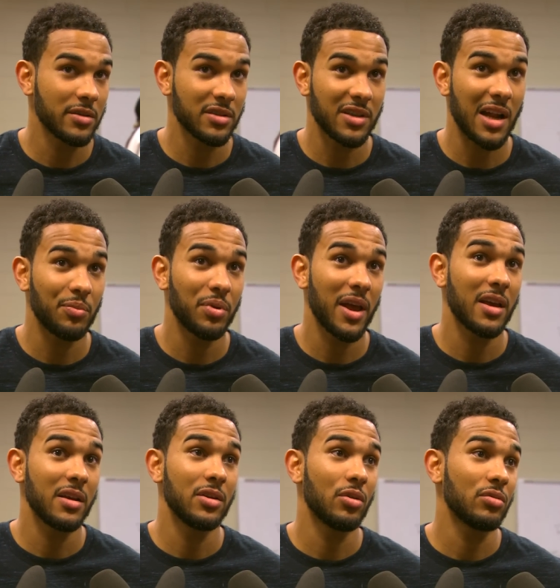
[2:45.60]
just got to play,
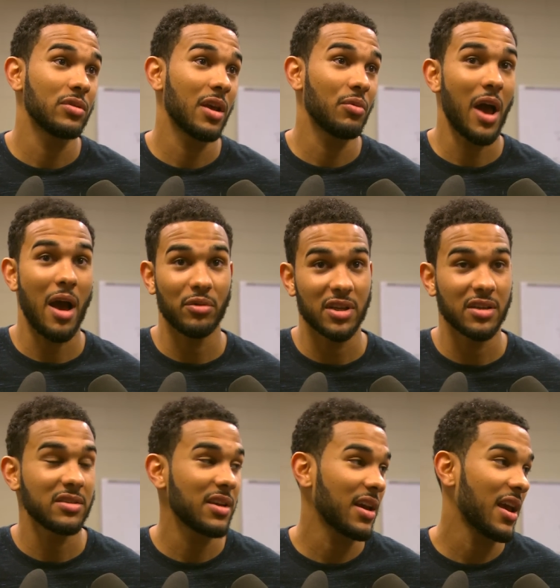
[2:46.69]
you know, like how we did in
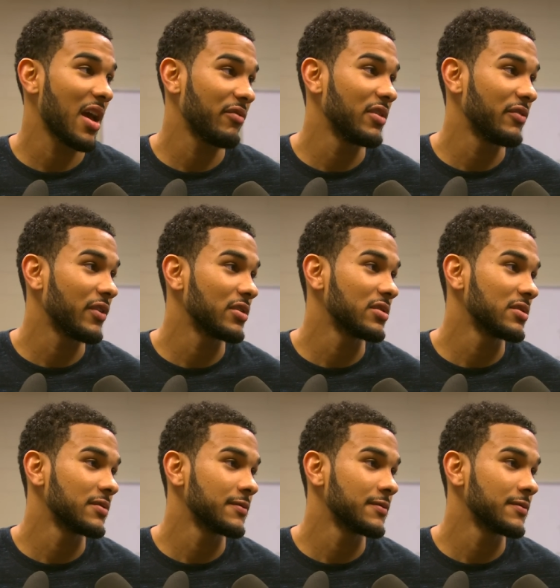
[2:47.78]
the second half in the first.